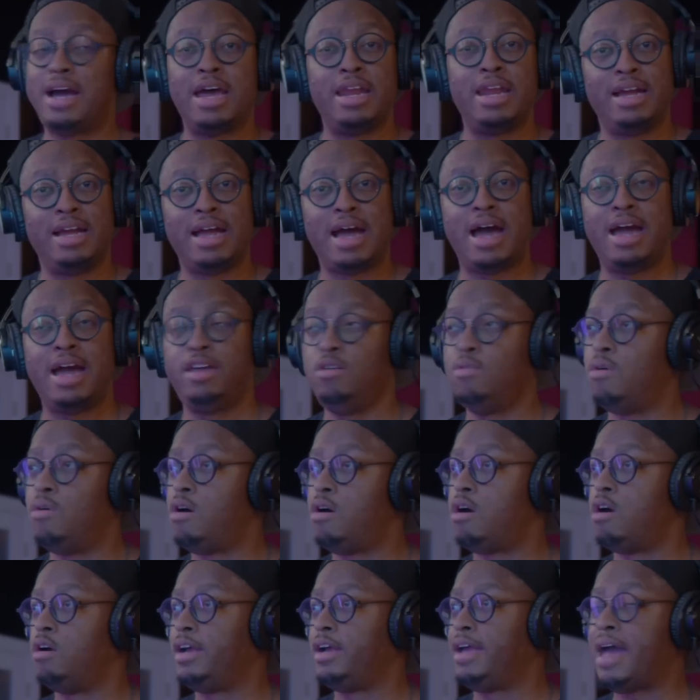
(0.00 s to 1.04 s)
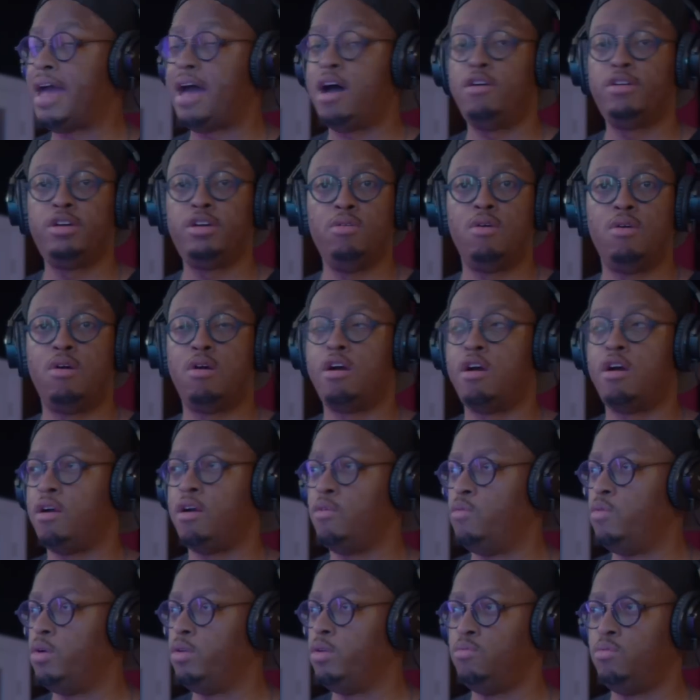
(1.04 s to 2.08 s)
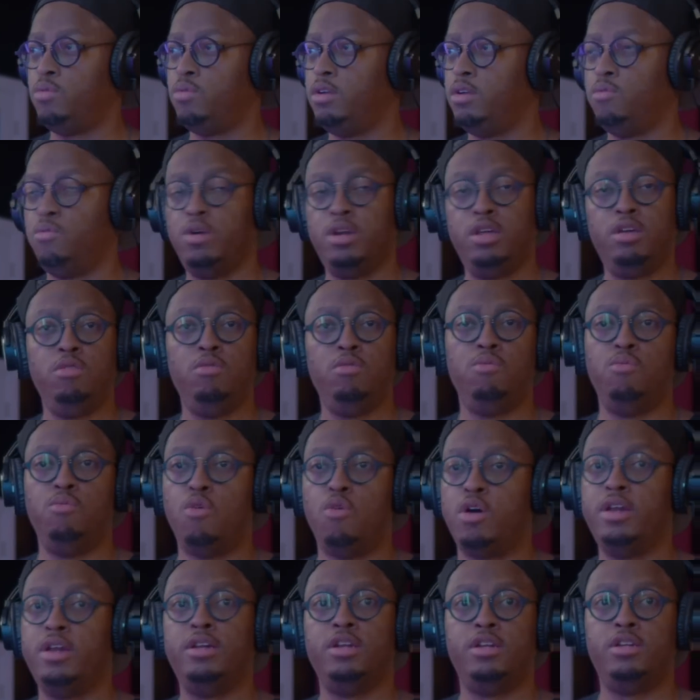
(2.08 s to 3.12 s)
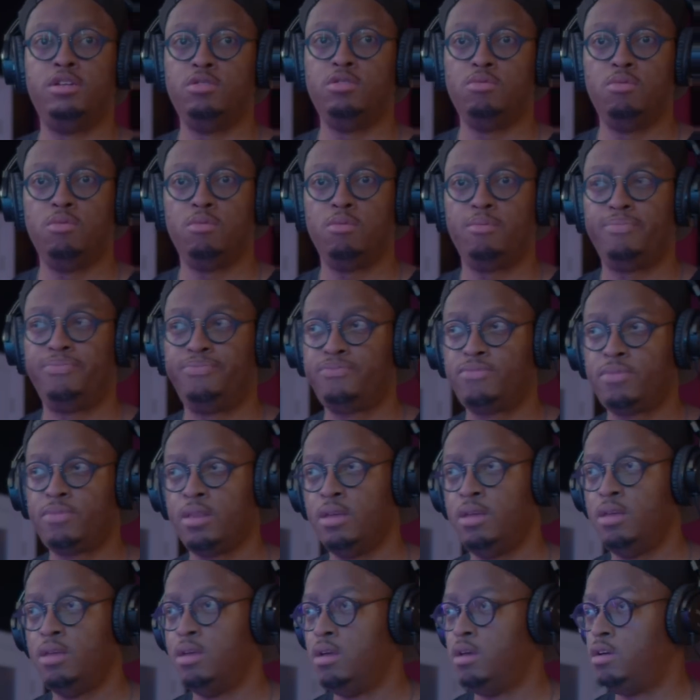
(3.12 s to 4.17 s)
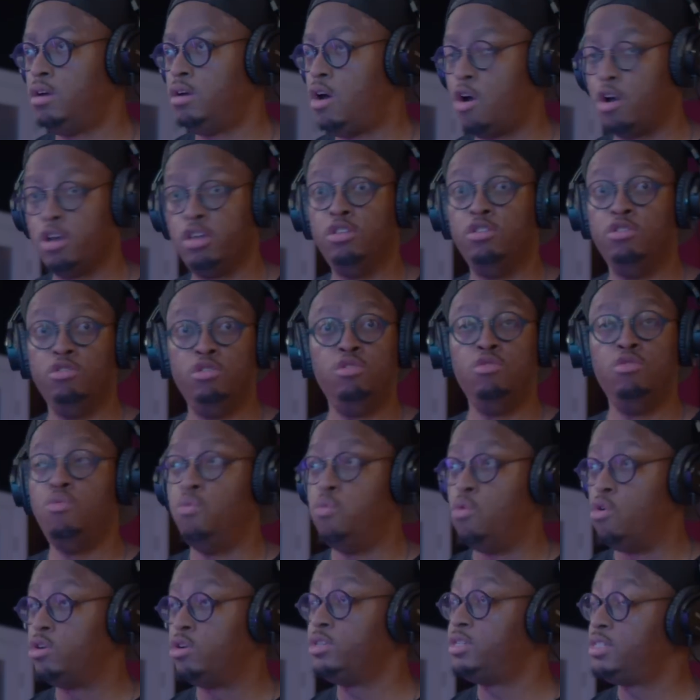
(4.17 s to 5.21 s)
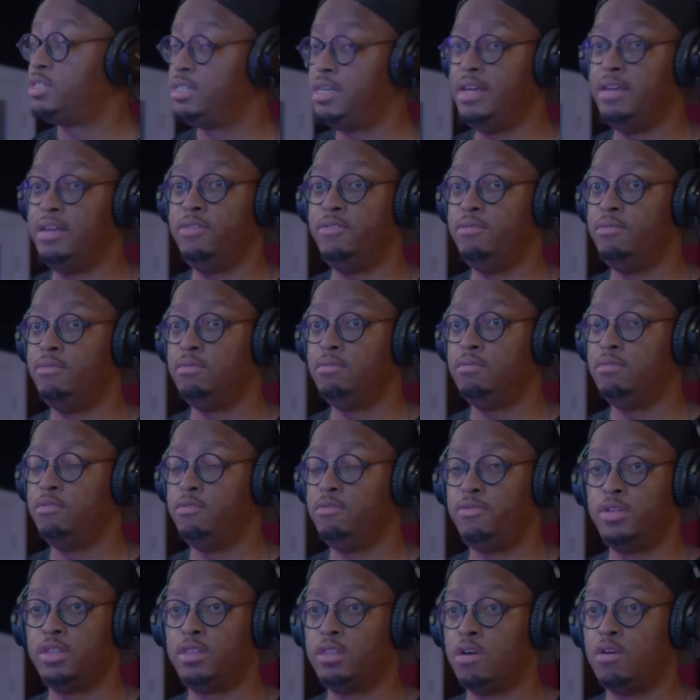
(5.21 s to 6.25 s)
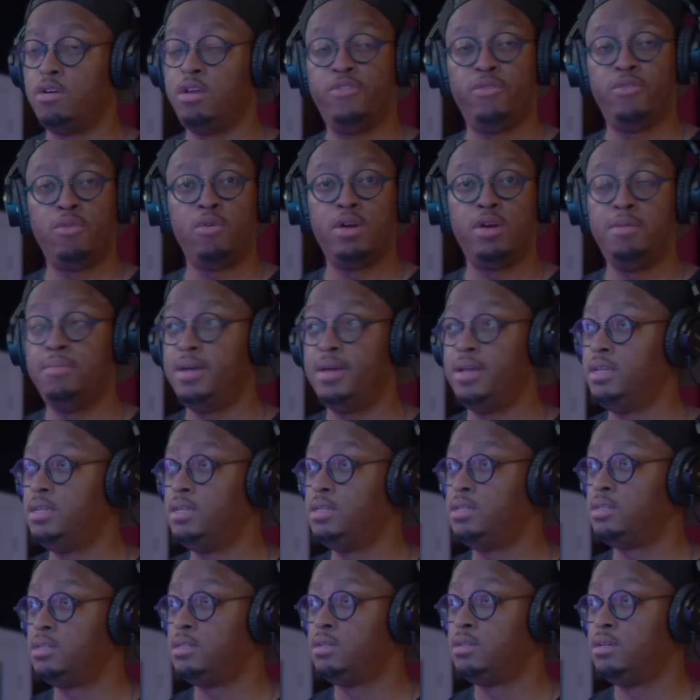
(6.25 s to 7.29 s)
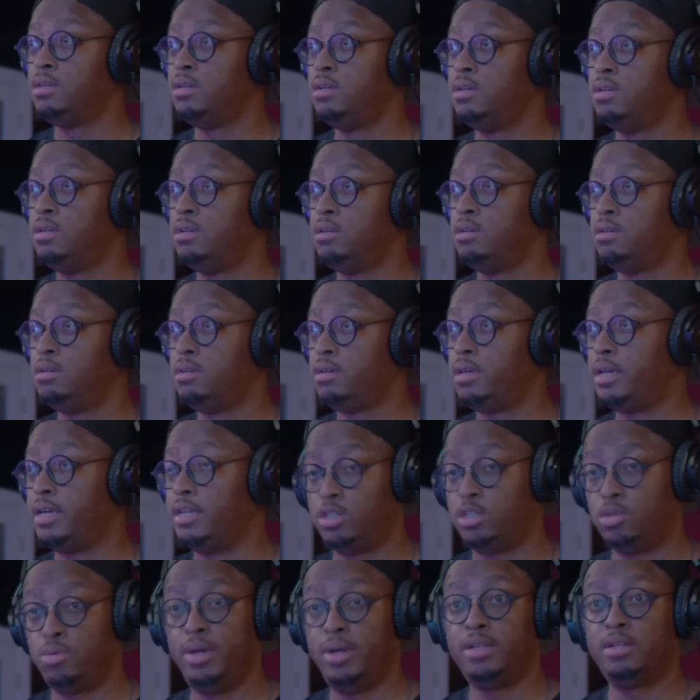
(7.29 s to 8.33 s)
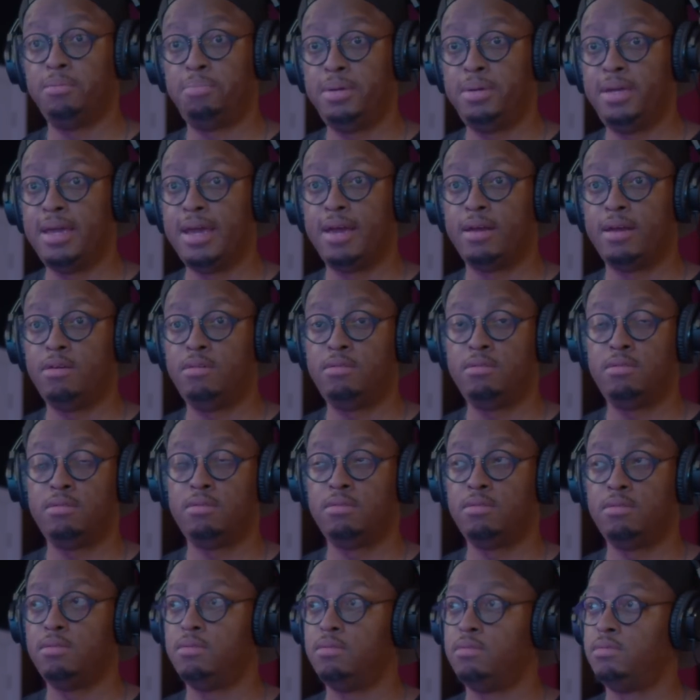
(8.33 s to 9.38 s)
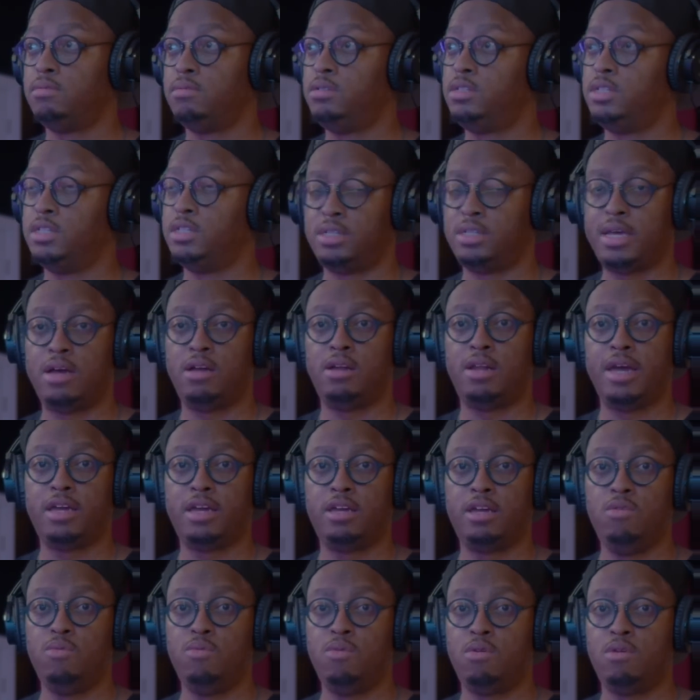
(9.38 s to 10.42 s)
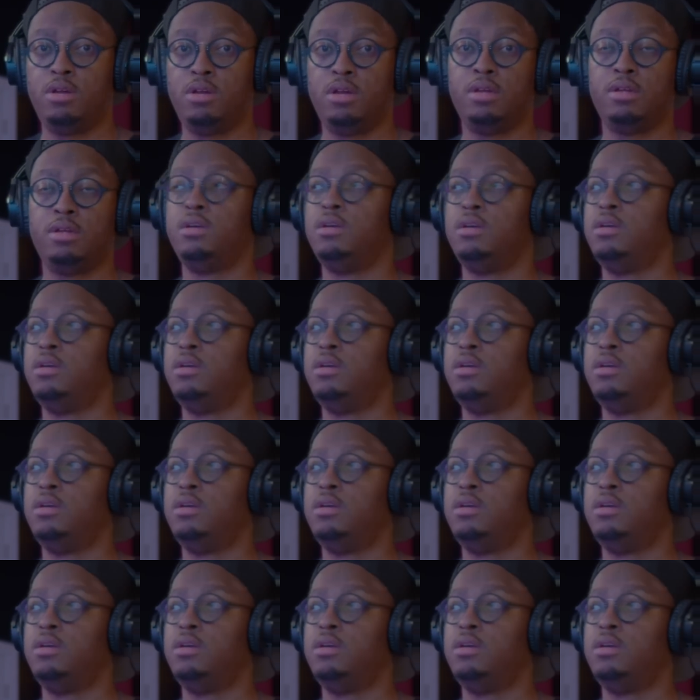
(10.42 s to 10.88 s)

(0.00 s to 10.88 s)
on what kind of guy you are or gal you are. What are you wanting to do? Or do you want to sit for 30, 40 minutes and tweak the piano to sound like you want